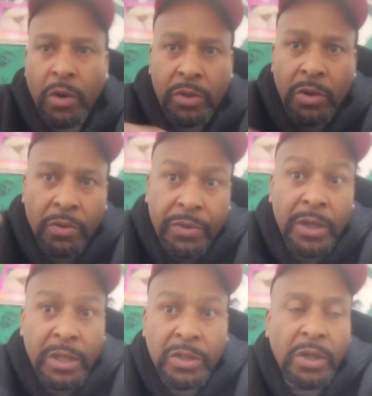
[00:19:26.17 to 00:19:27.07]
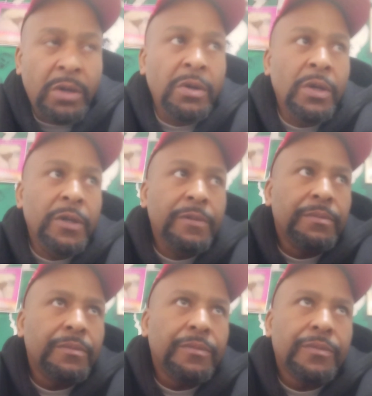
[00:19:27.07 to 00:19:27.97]
Or you gonna think he's slow.
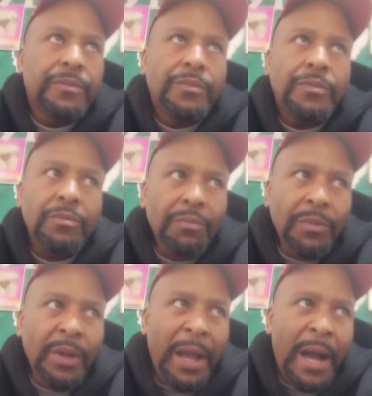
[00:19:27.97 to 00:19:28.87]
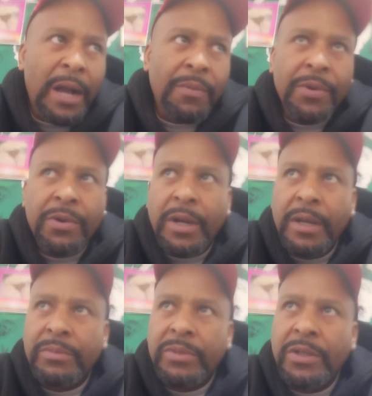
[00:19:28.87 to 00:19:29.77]
Awkward,
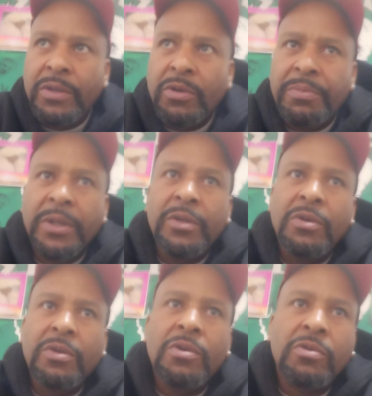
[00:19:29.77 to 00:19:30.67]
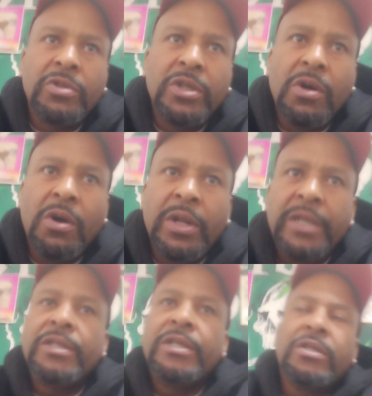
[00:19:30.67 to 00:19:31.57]
clumsy a little bit. You you gonna see all
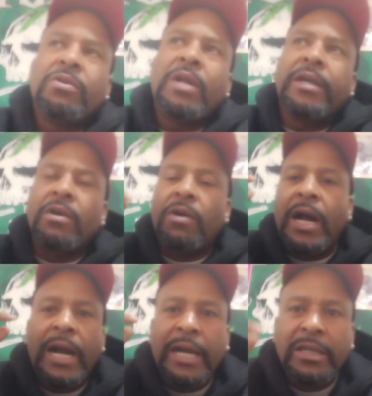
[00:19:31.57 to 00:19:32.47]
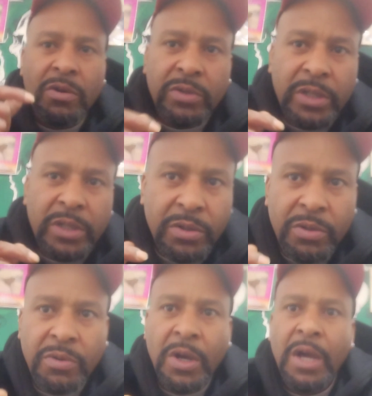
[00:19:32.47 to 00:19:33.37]
that shit. So like your eyes gonna tell
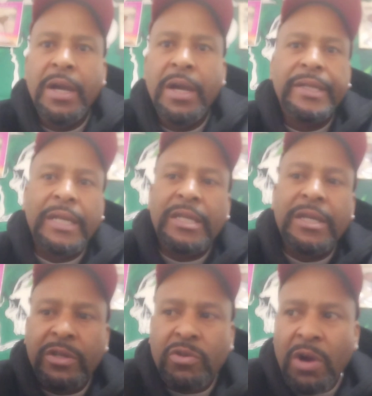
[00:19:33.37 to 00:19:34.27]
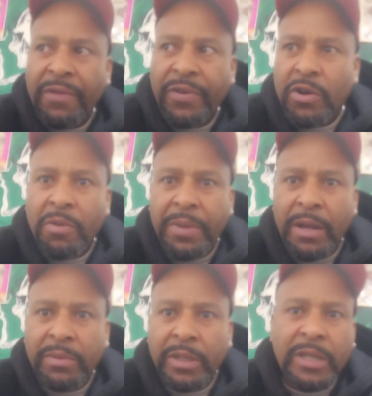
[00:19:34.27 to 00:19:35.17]
you that Terrence Crawford gonna be
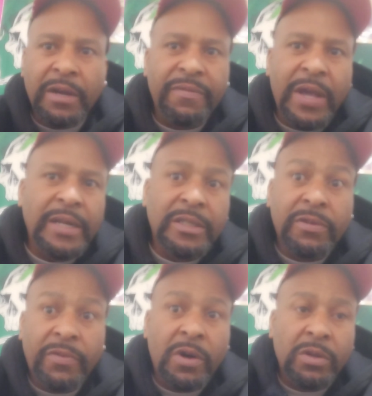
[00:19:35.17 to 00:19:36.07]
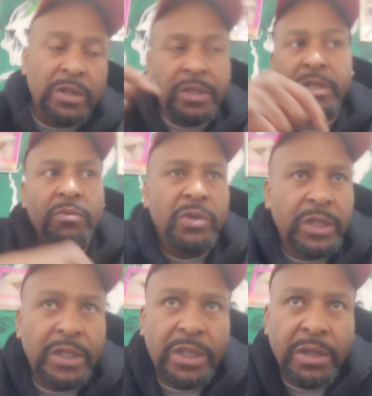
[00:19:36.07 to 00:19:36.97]
able to take advantage of all this shit,
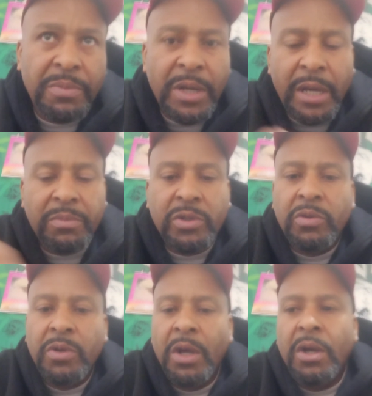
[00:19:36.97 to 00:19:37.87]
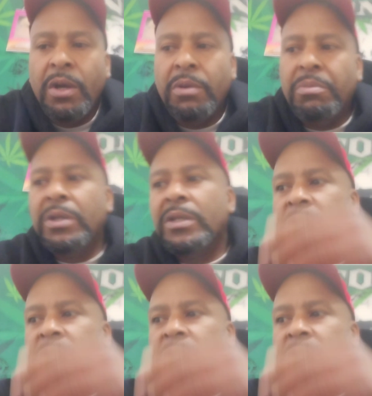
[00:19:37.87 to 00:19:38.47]
which he should be able to. But